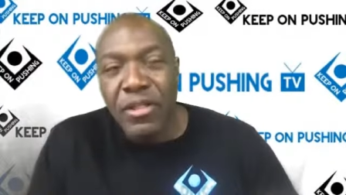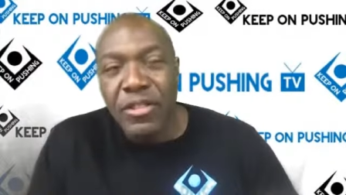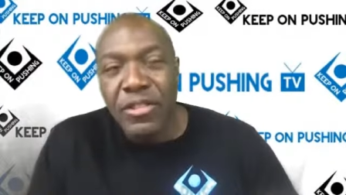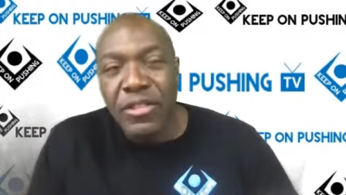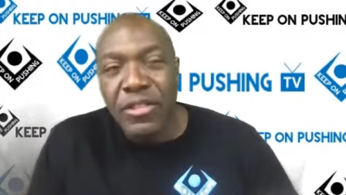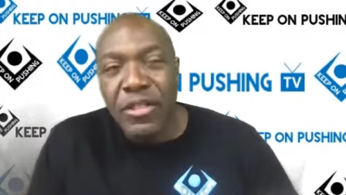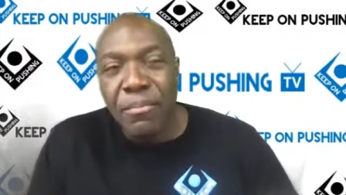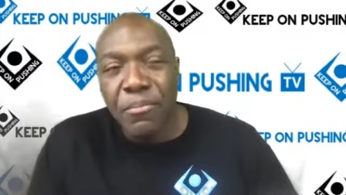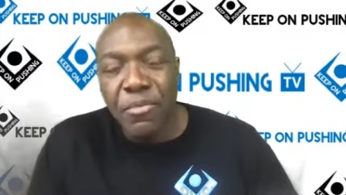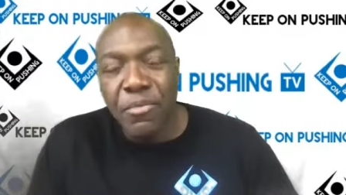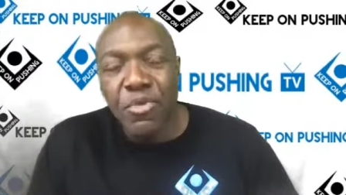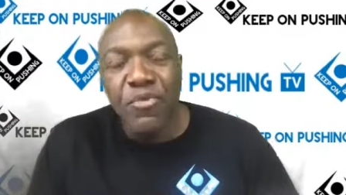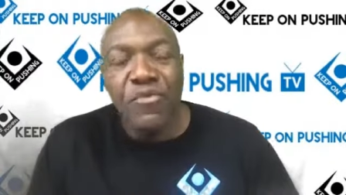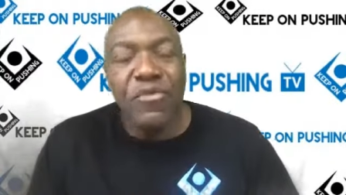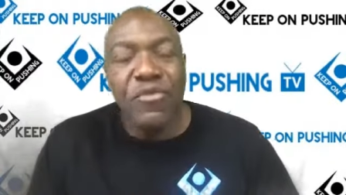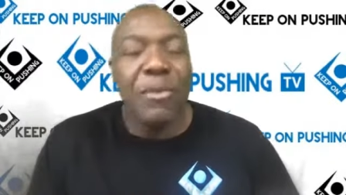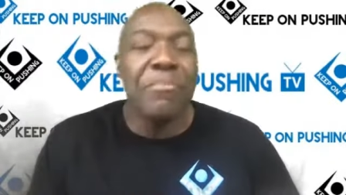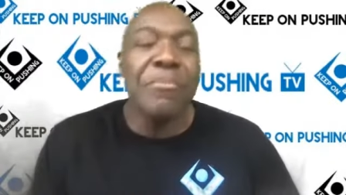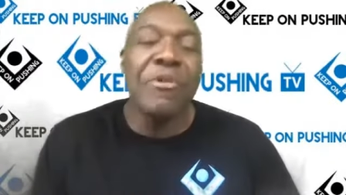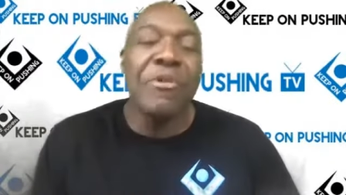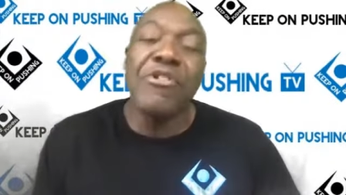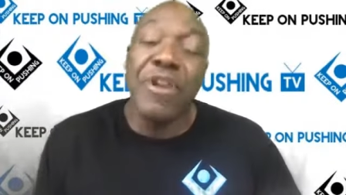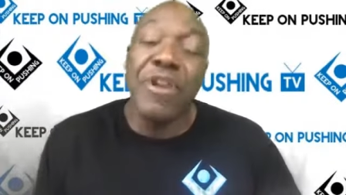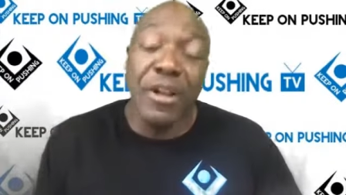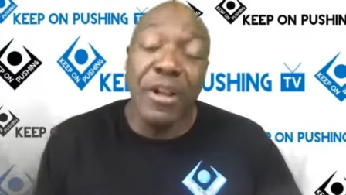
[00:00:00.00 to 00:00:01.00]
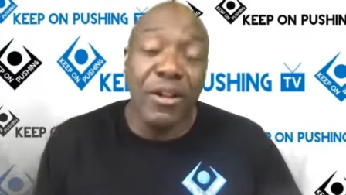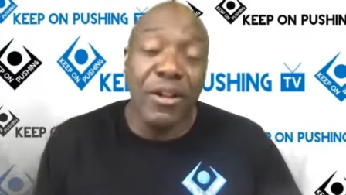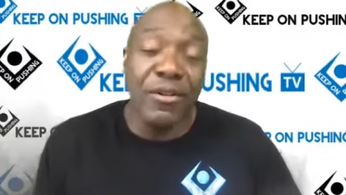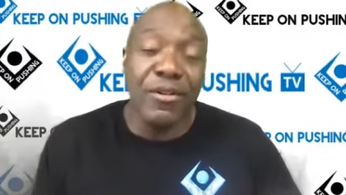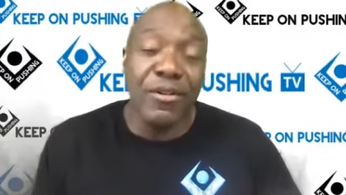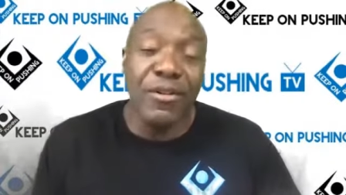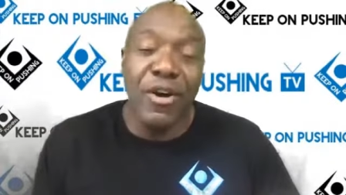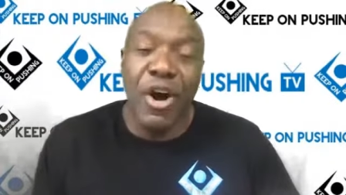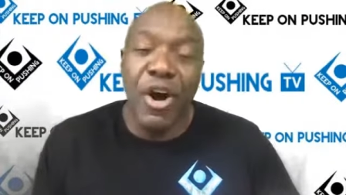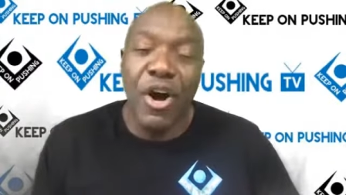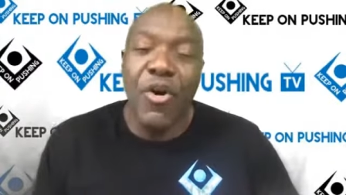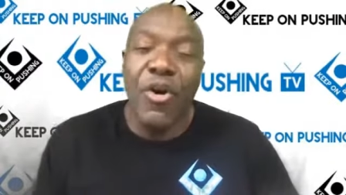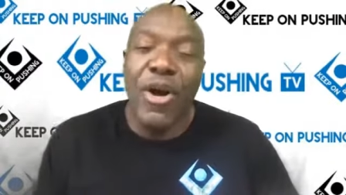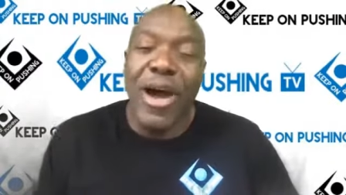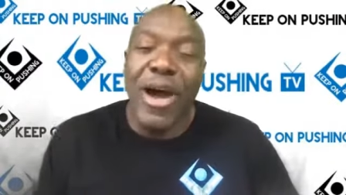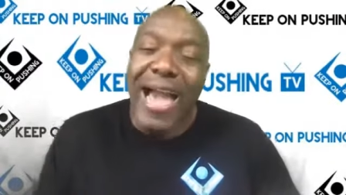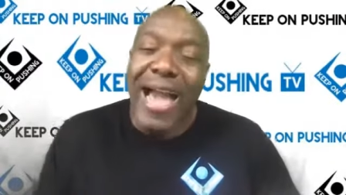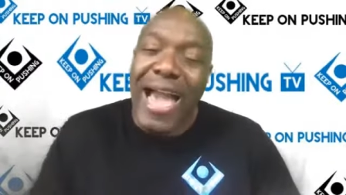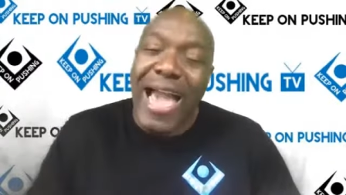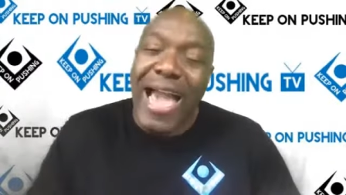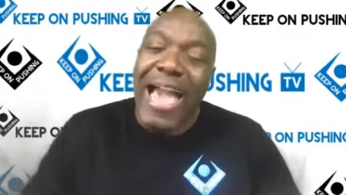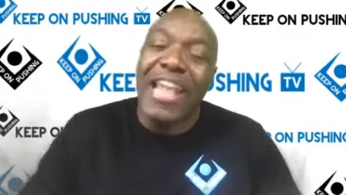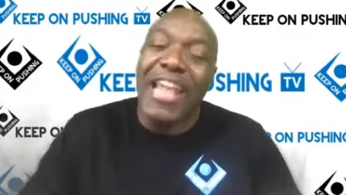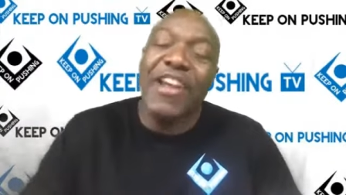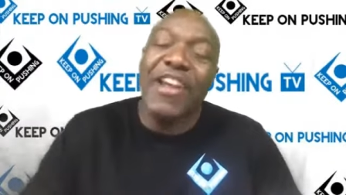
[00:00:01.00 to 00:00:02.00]
the movie Miracle, how
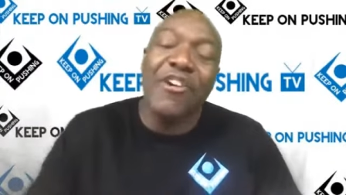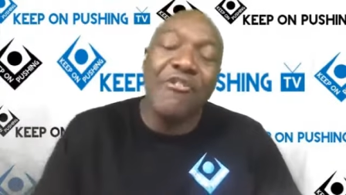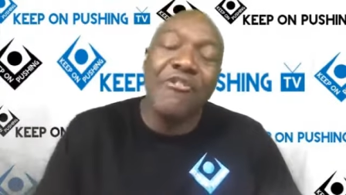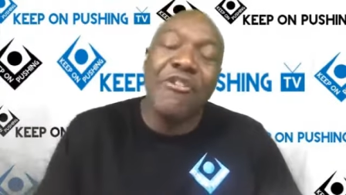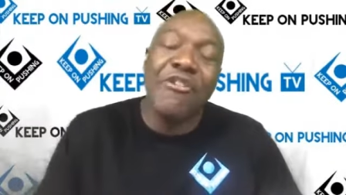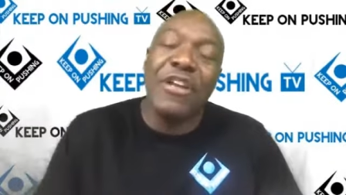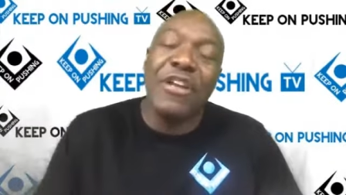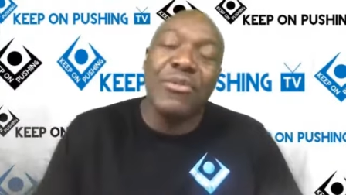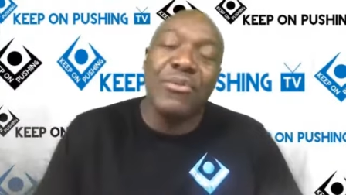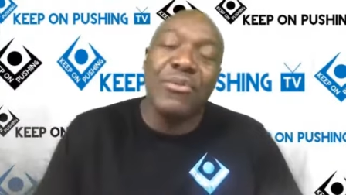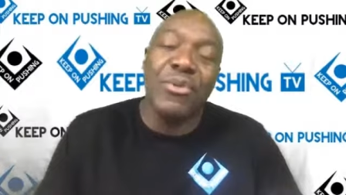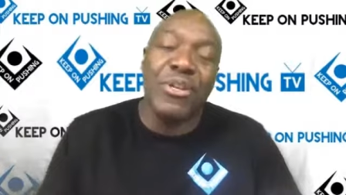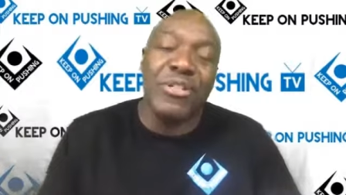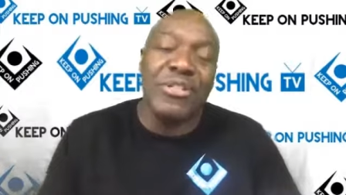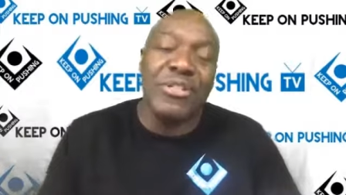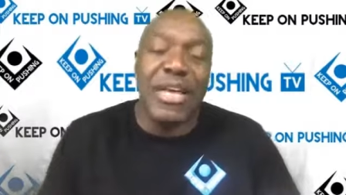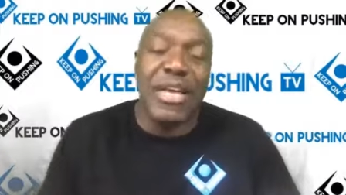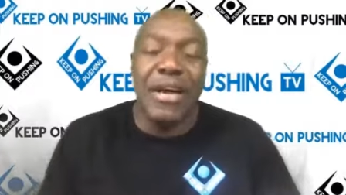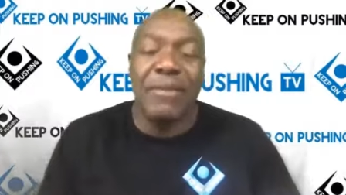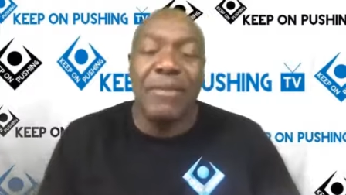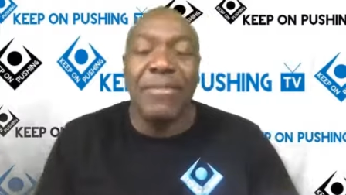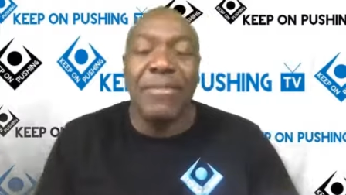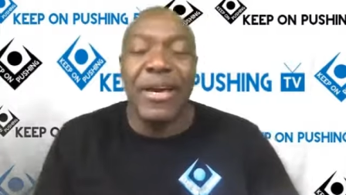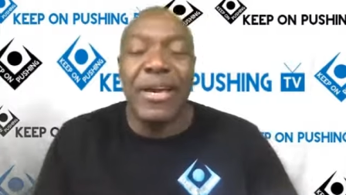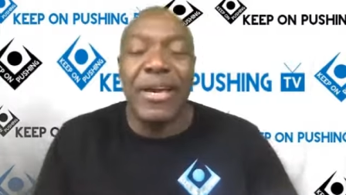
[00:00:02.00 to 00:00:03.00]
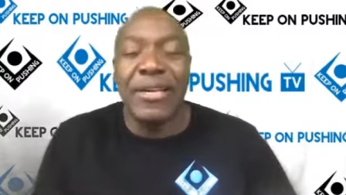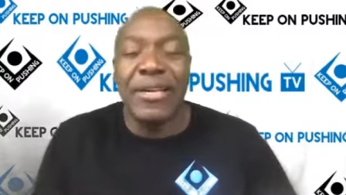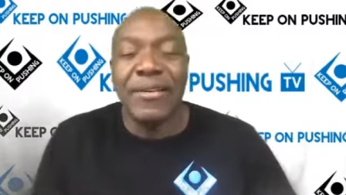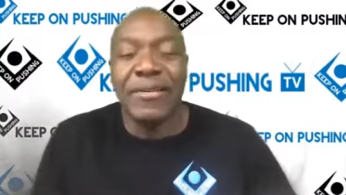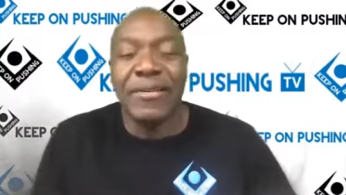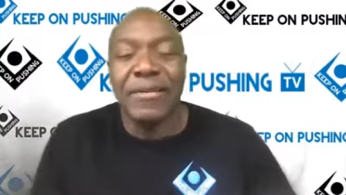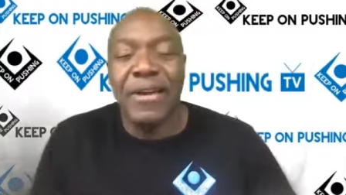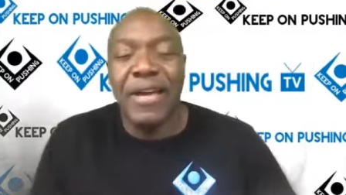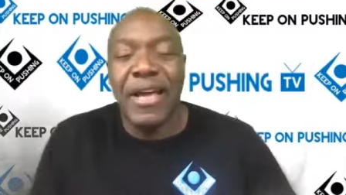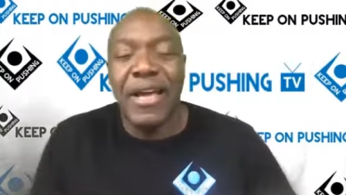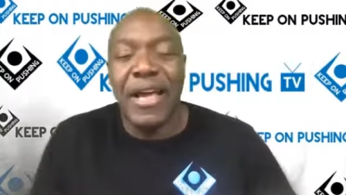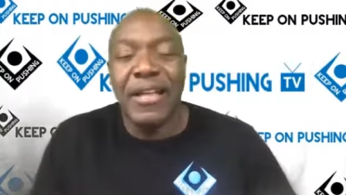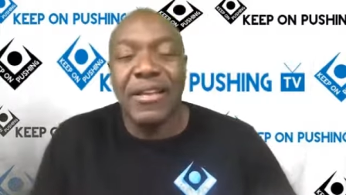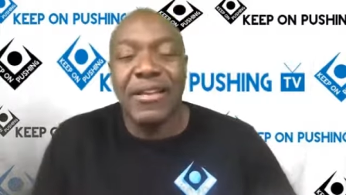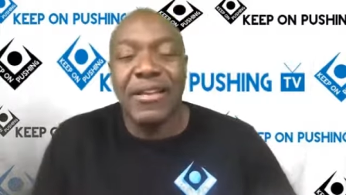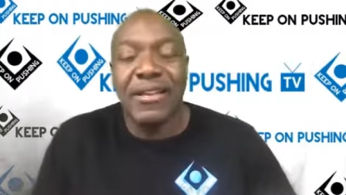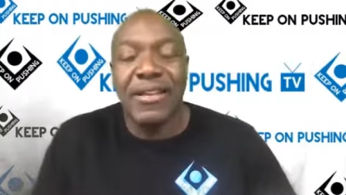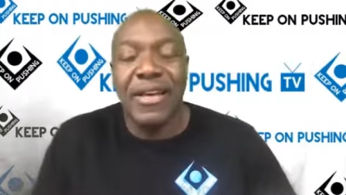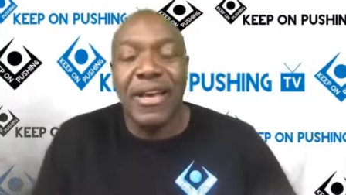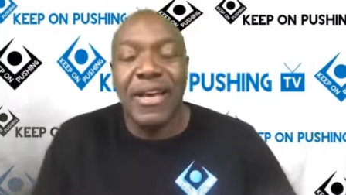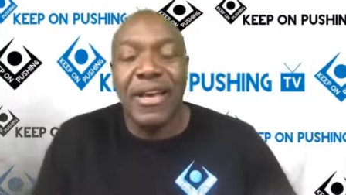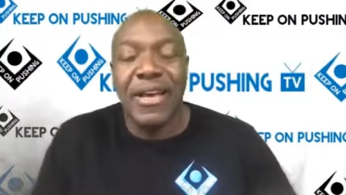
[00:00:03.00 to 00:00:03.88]
accurate was that, Mike? And